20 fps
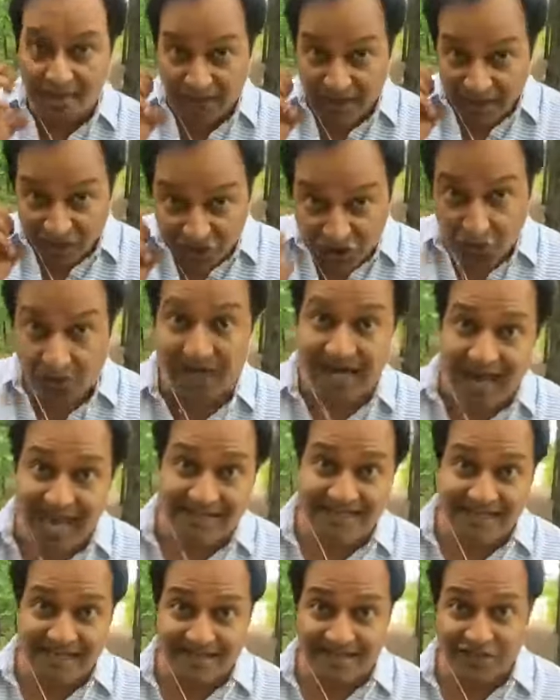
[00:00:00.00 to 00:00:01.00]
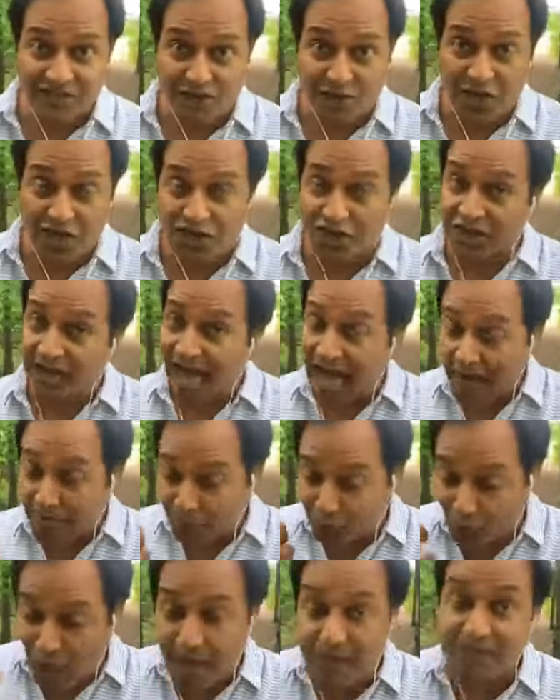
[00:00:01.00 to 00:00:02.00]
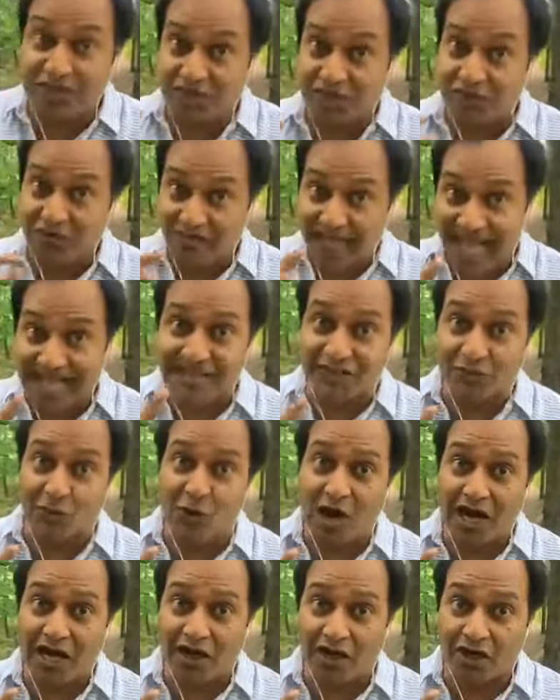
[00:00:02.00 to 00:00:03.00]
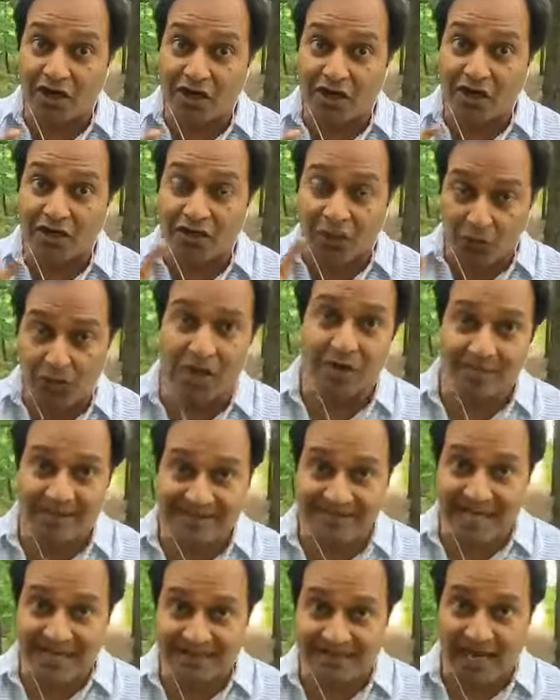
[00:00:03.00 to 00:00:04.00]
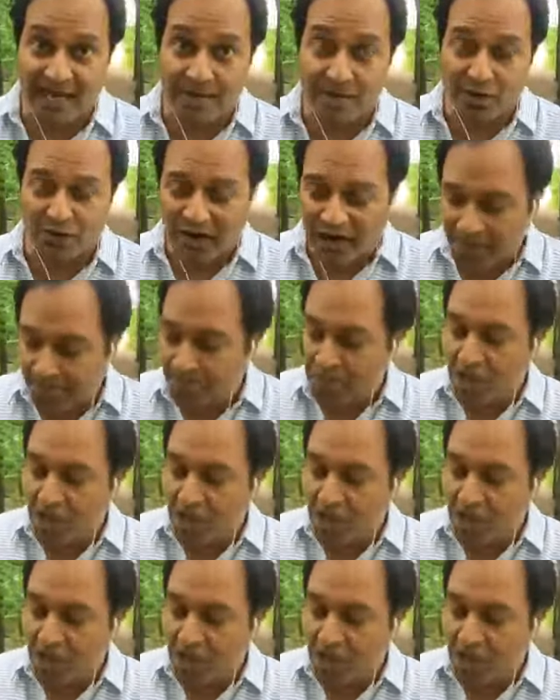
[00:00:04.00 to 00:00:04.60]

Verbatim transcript: during a high stakes situation i promise you that's where the real mistakes come, okay?